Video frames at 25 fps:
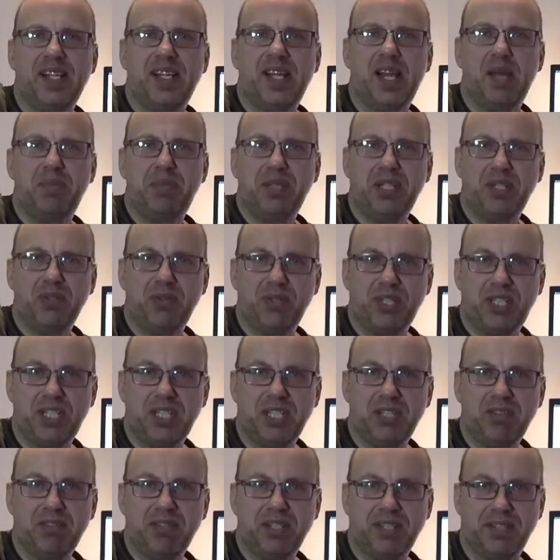Happy New
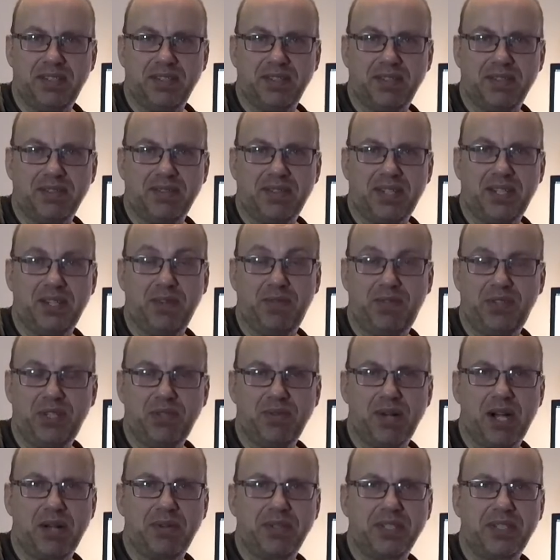Year in a
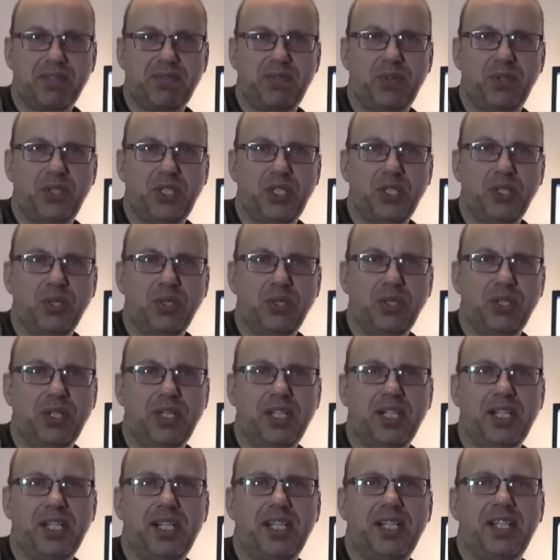few hours for
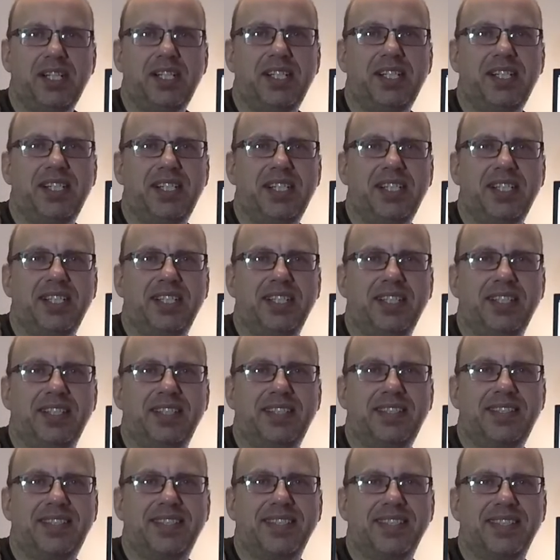you,
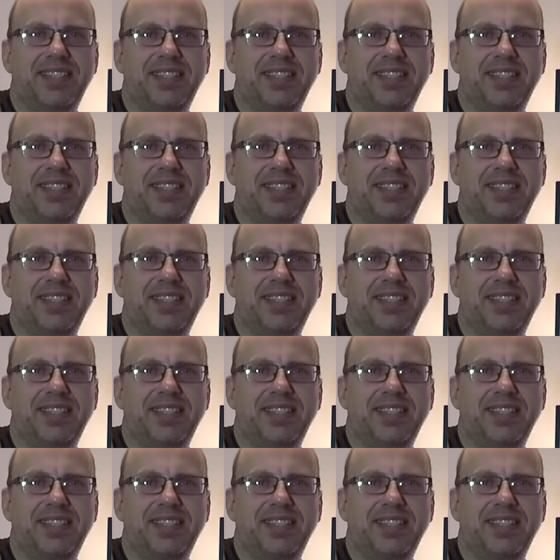and